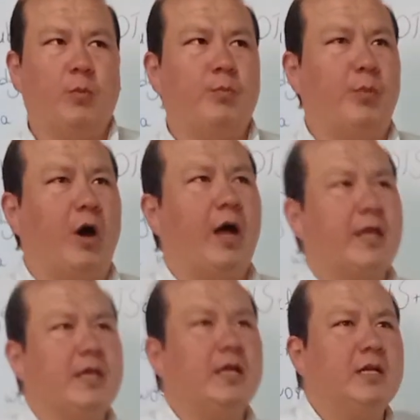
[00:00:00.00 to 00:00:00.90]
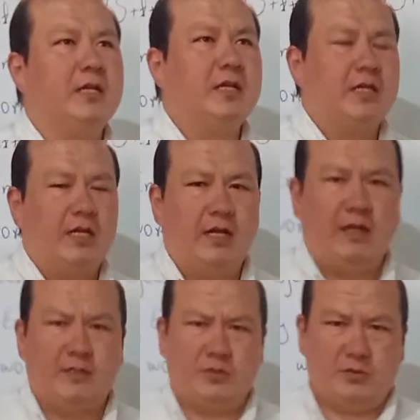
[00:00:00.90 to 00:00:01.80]
by
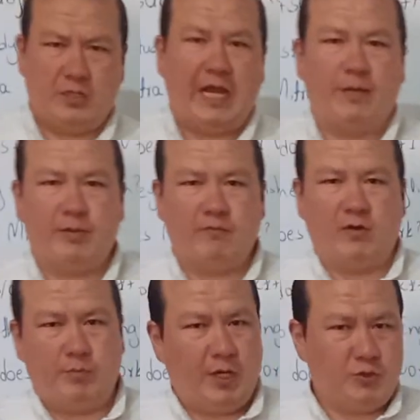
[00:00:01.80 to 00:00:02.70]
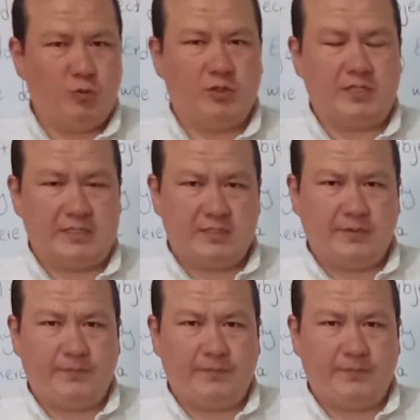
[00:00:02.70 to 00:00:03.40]
helping verb by do or does.